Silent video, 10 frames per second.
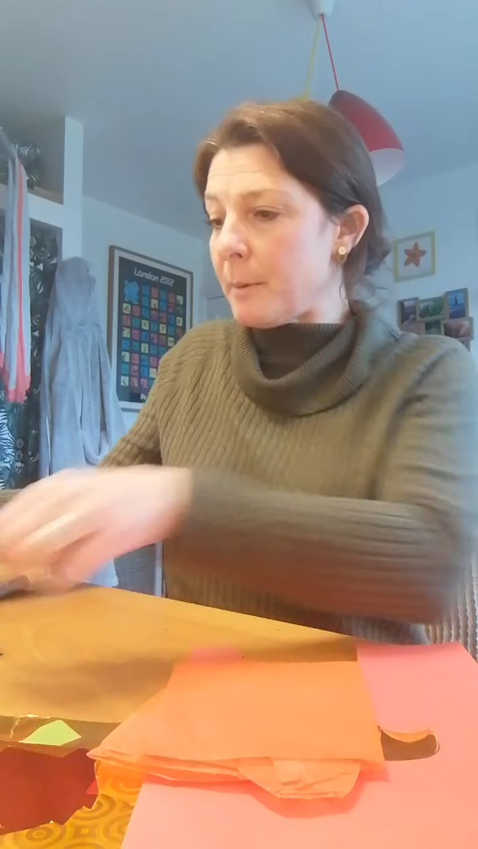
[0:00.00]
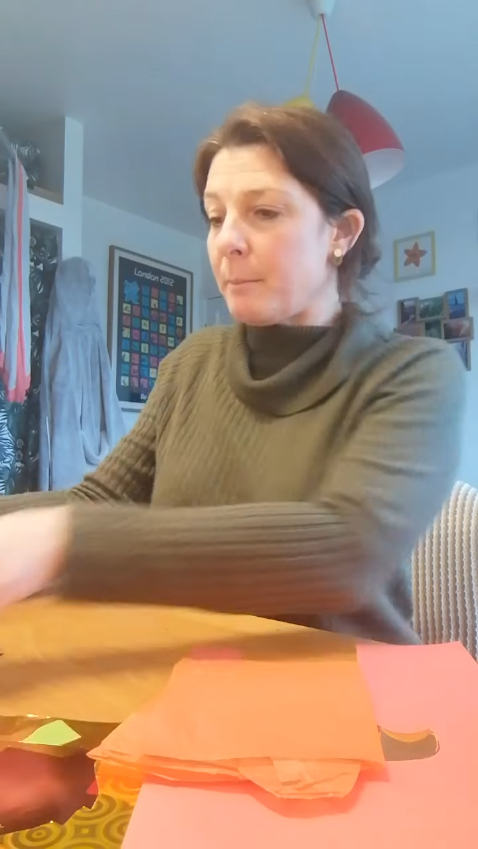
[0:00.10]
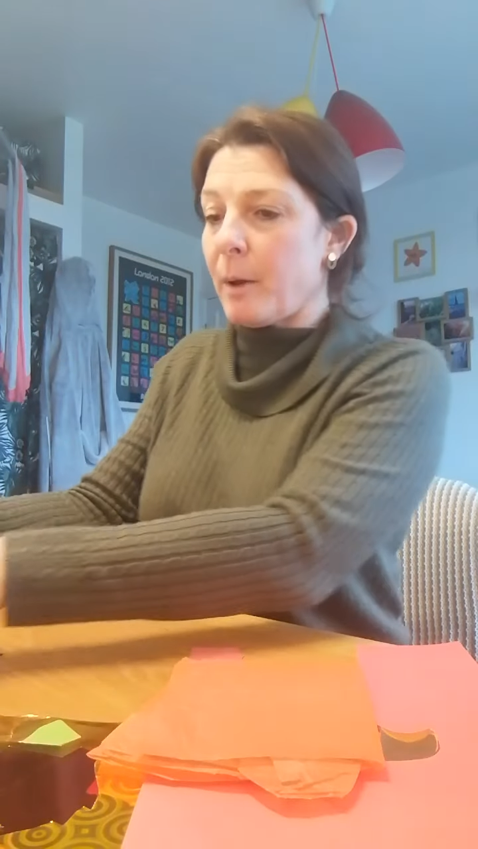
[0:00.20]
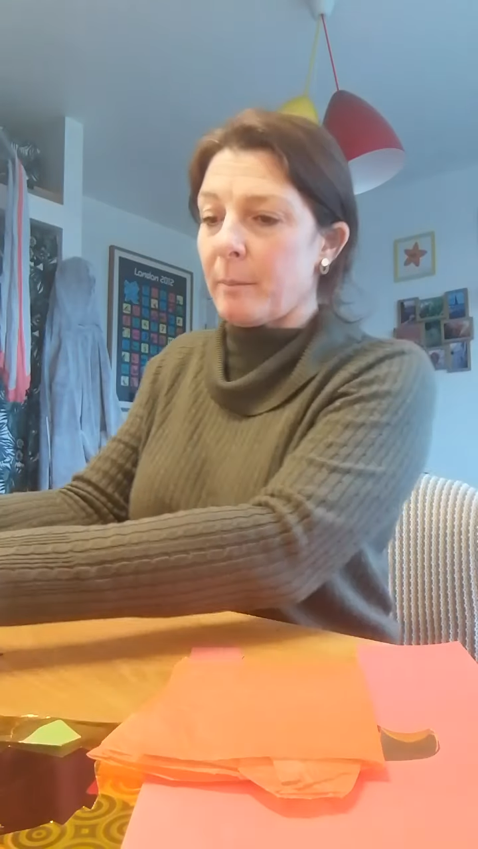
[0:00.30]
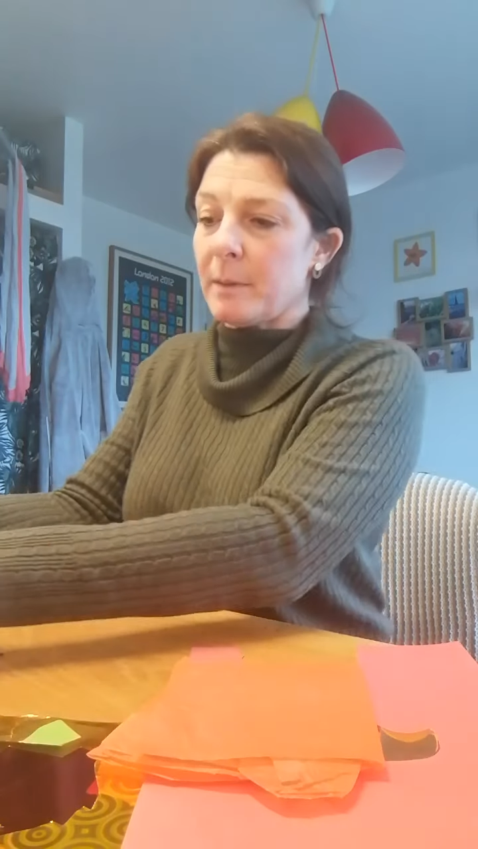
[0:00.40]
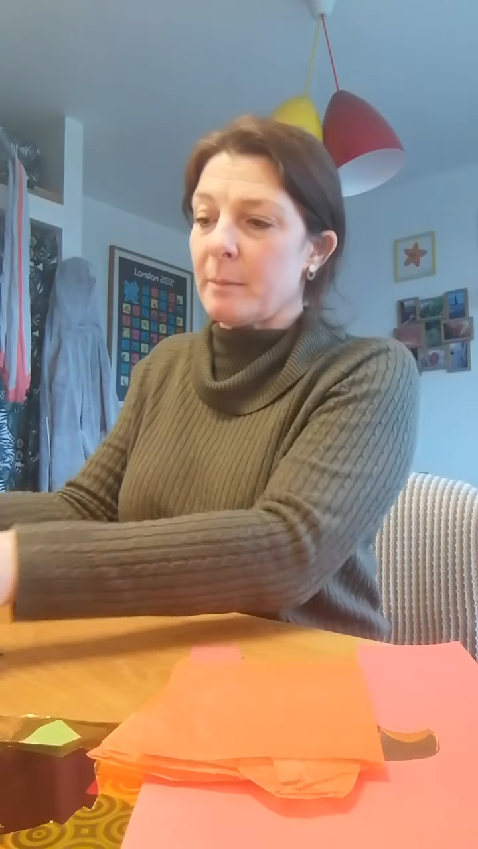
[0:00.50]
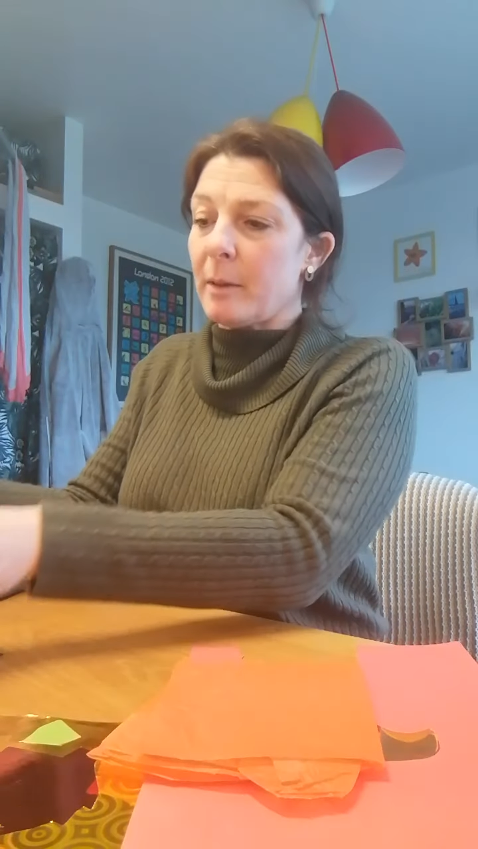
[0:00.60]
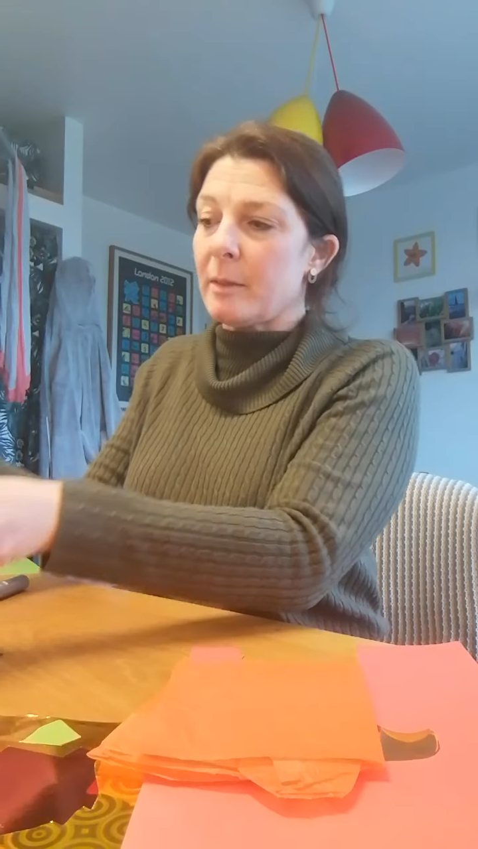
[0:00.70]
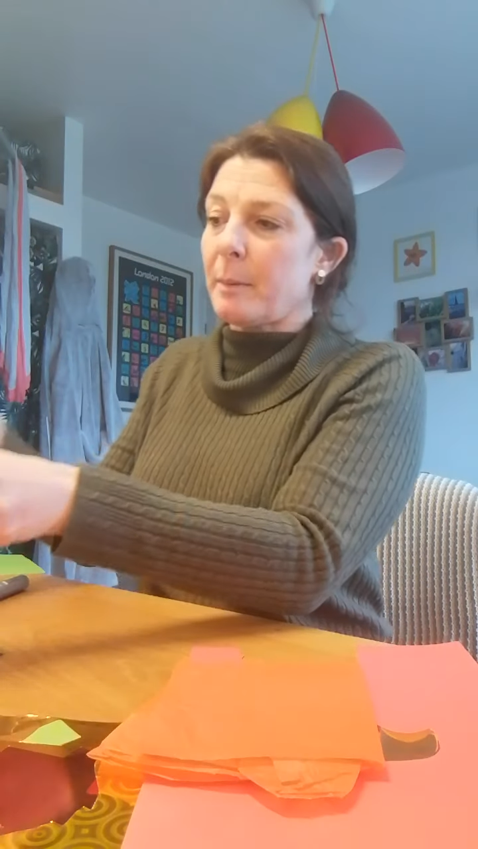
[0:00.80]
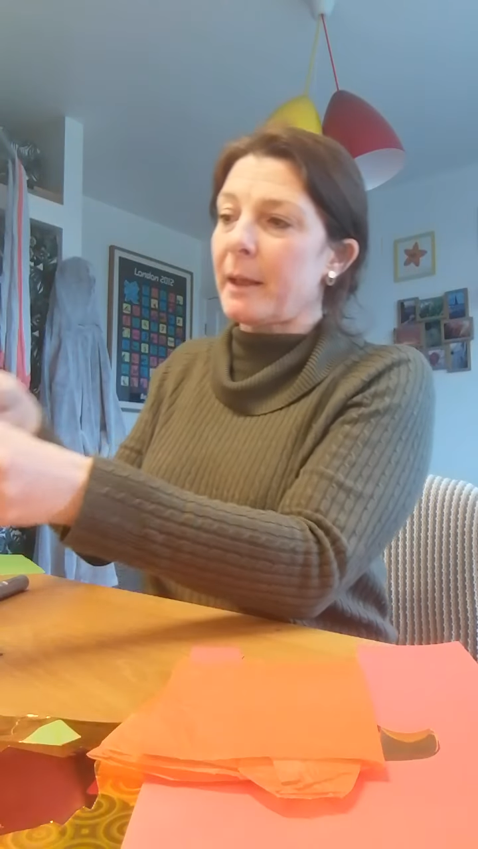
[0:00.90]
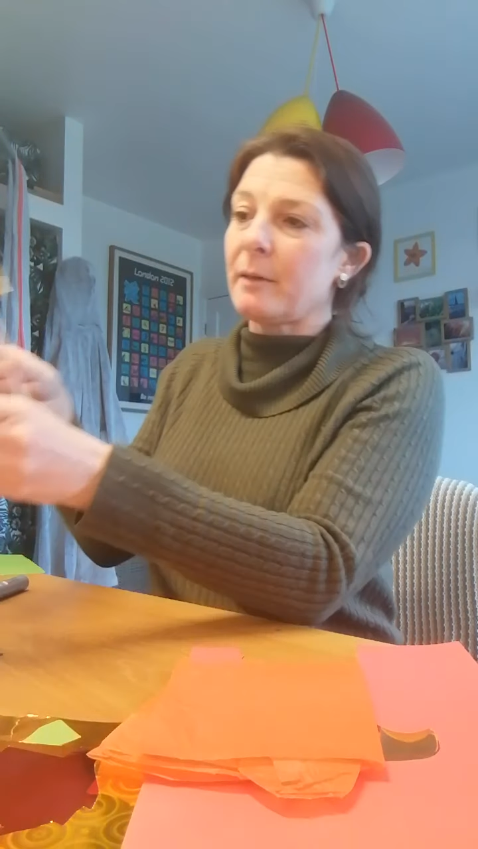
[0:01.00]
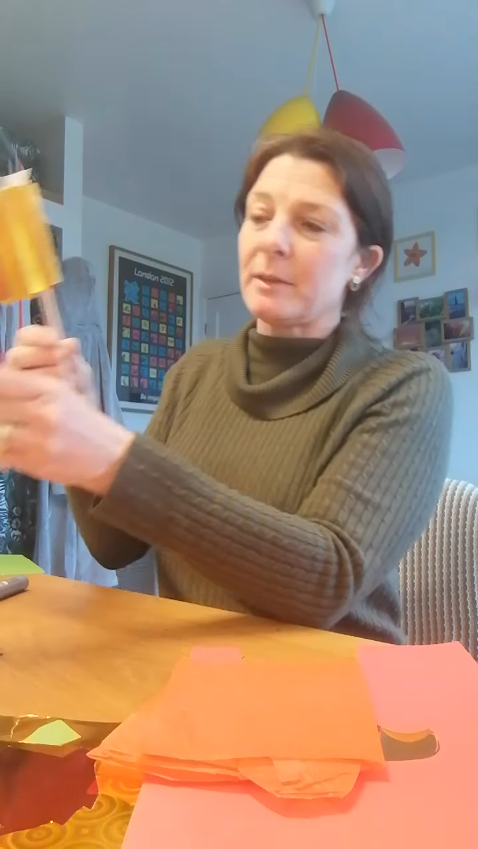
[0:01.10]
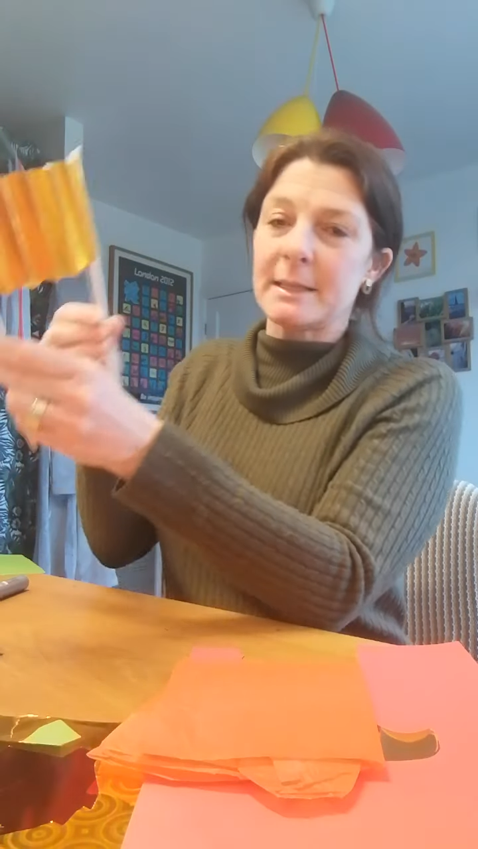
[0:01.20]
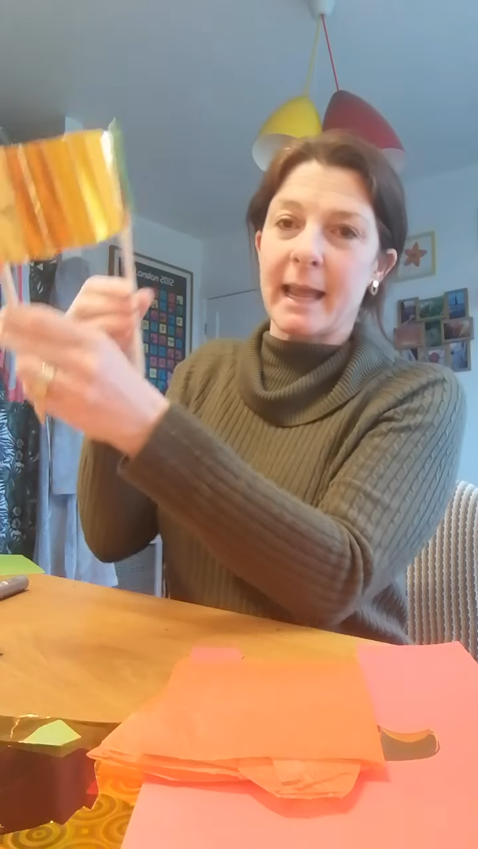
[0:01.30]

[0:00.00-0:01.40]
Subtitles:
and pop them on the back of the